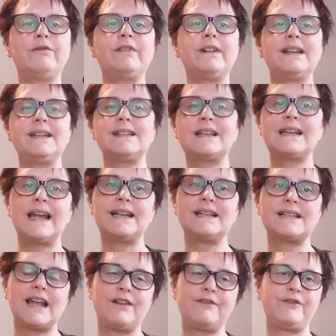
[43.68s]
really
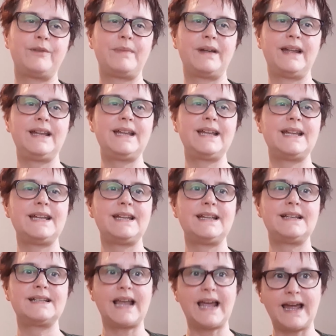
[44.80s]
stands out for me
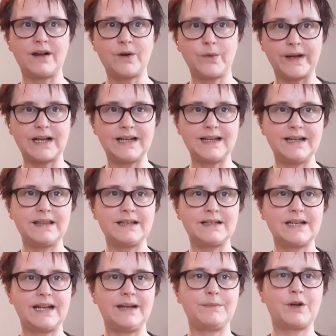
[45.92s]
is how quickly the
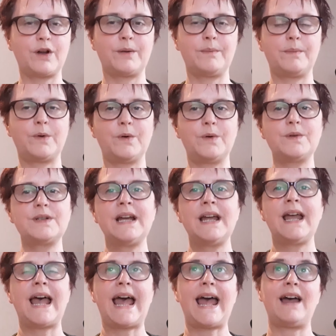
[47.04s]
team got on board,
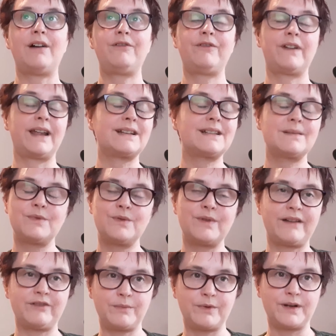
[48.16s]
how flexible
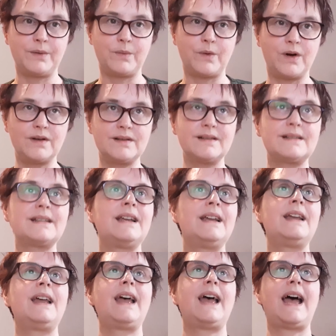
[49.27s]
everybody was,
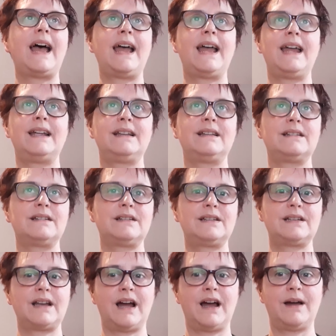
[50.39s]
and
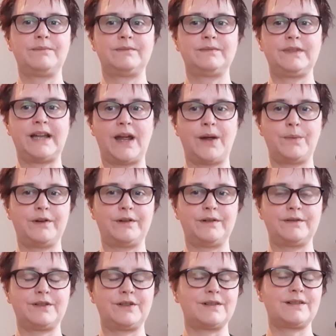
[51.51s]

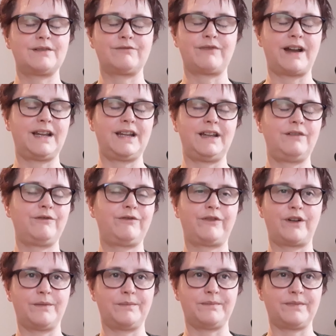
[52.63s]
we're just ready
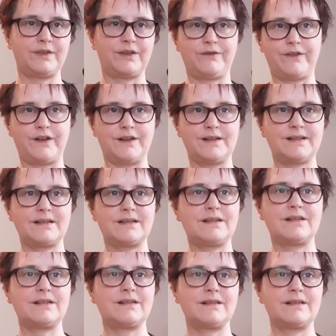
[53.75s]
from the first